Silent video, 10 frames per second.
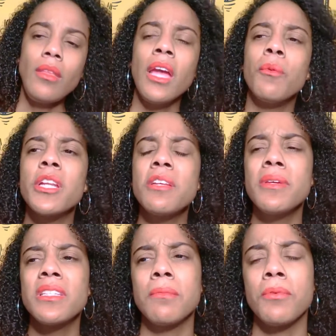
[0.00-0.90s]
I wouldn't
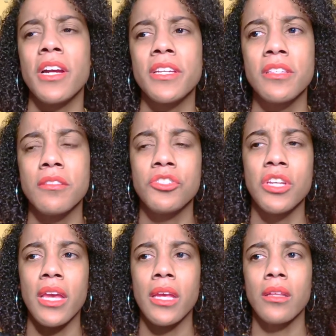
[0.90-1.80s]
be surprised if
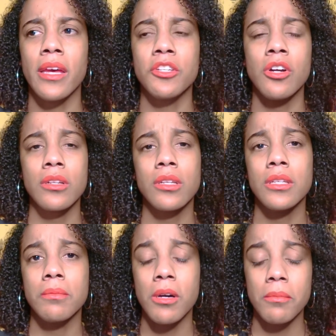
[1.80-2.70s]
Shane, like, talked to
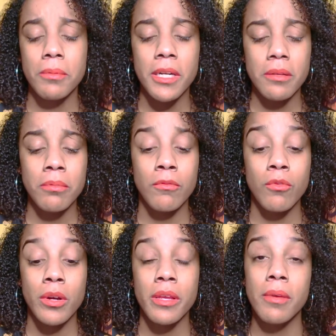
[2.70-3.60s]
his mom about it
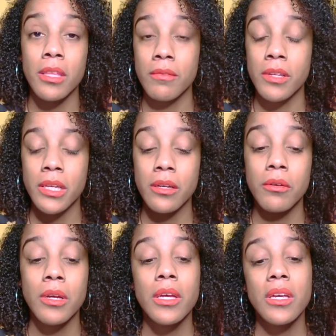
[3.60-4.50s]
before he made the
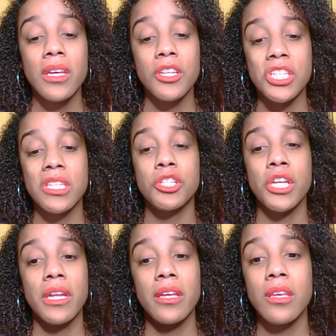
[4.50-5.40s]
video. And she's like,
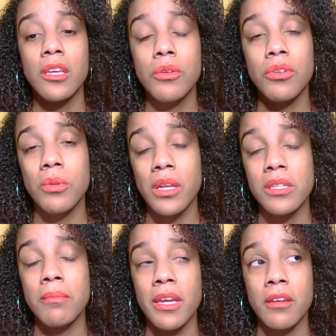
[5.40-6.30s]
Shane, I think you do need
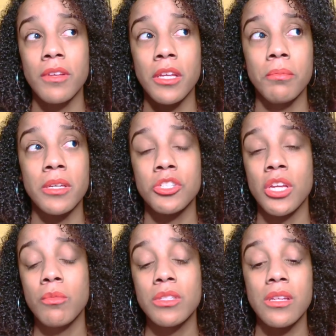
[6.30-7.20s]
to make a video because
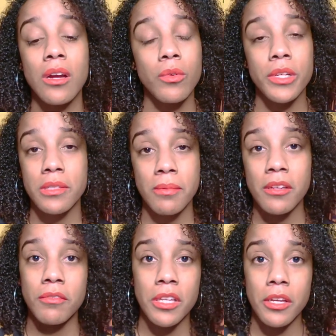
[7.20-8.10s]
Shane was not going to make
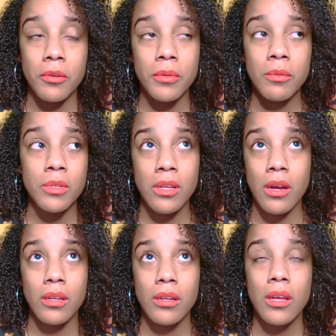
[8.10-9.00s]
a video. He was not.